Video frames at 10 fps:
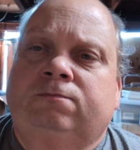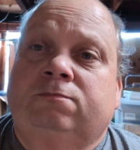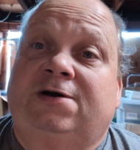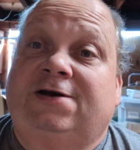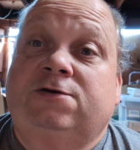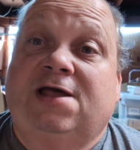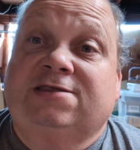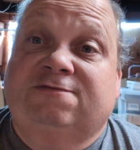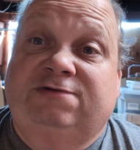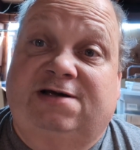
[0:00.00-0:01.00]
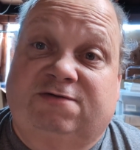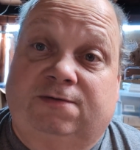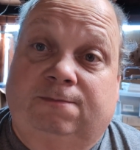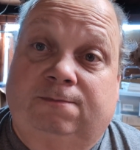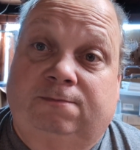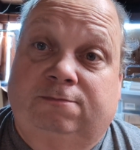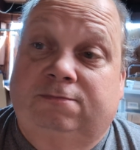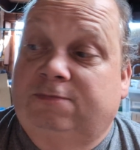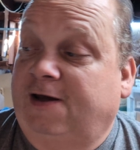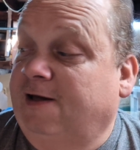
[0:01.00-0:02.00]
But I do like the flavor.
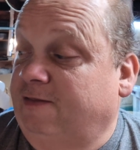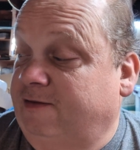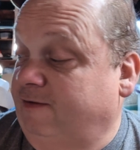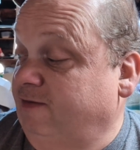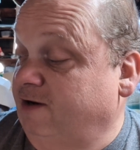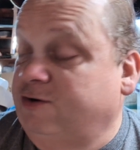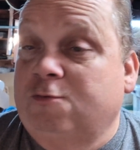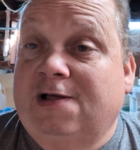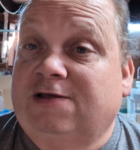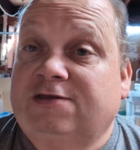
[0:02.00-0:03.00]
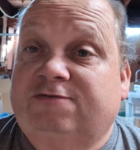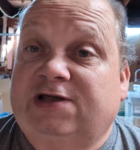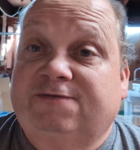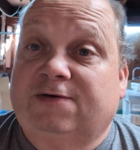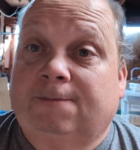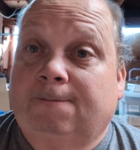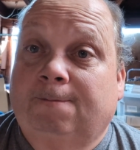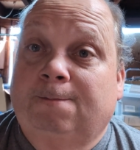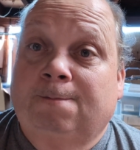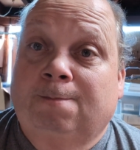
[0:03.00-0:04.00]
They do well on the flavor.
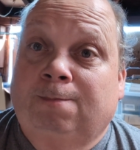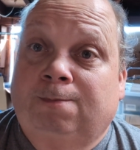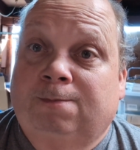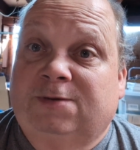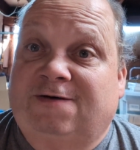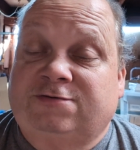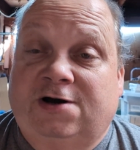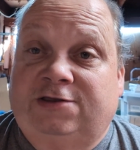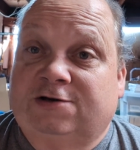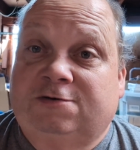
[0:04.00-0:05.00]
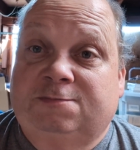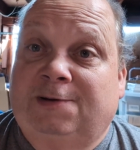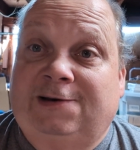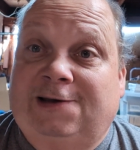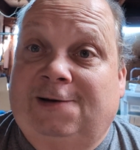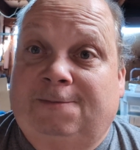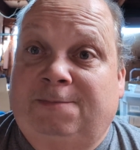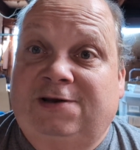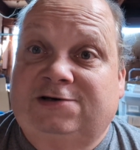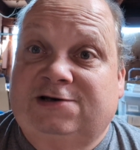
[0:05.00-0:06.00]
I've tried the
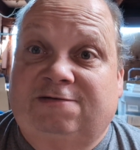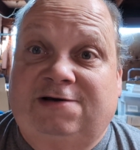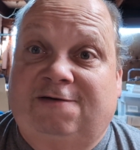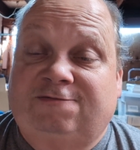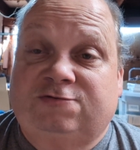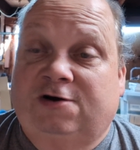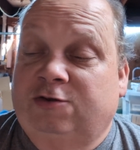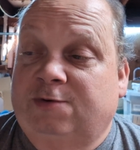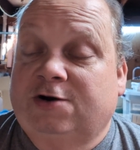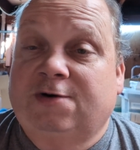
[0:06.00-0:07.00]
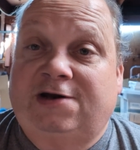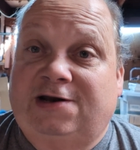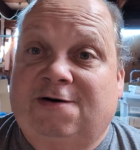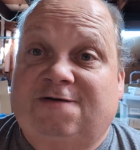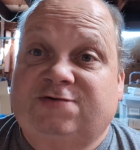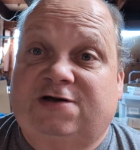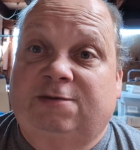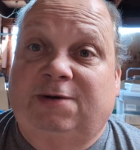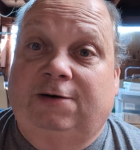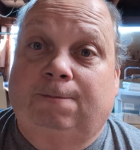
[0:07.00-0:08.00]
mint or the wintergreen, and now I've tried the
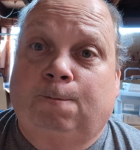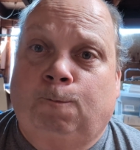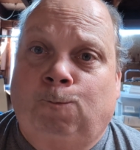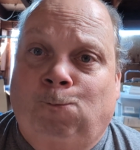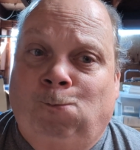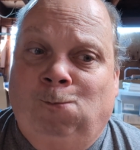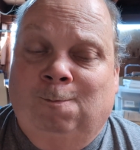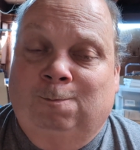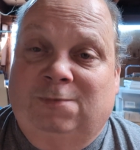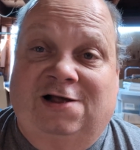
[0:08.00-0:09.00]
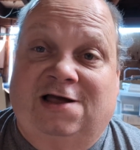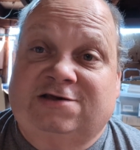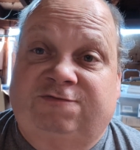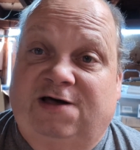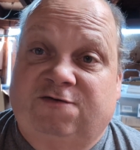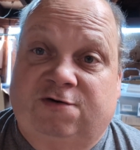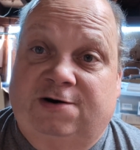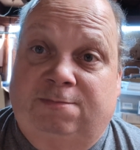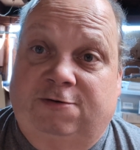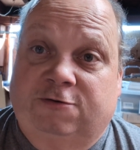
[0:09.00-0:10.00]
mint. I like the flavor on
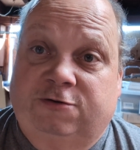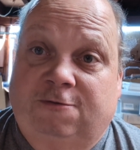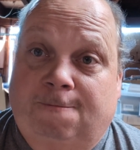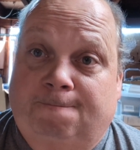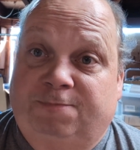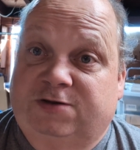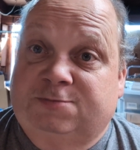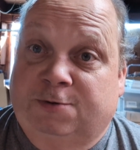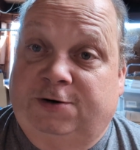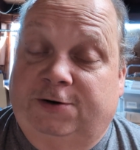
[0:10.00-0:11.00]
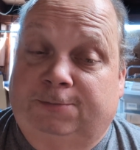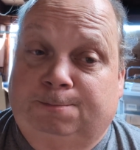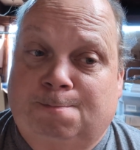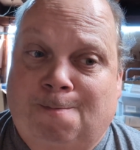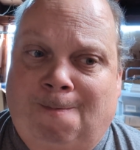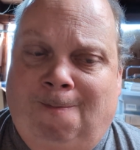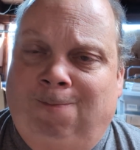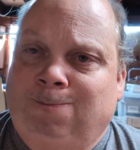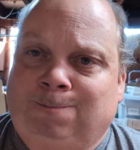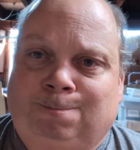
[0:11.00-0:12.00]
them both. It's pretty good.
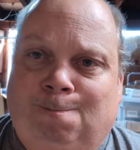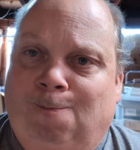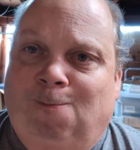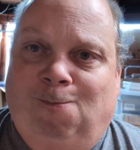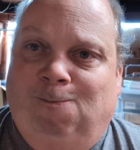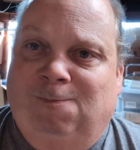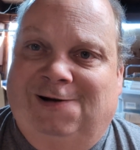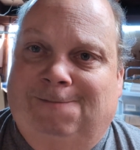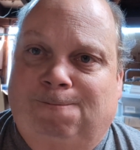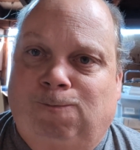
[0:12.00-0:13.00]
But